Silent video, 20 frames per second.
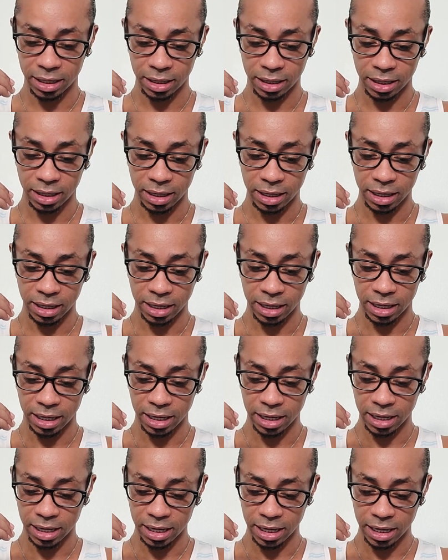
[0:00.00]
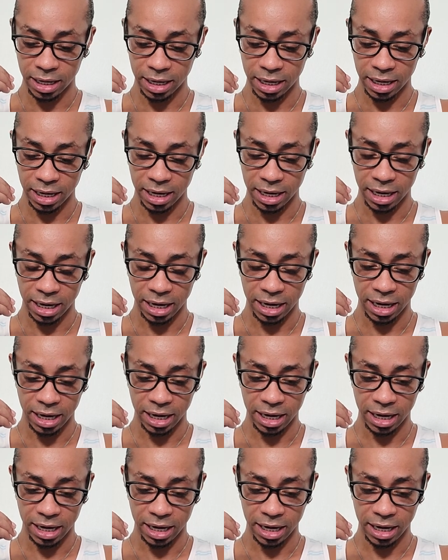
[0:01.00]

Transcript: [no speech]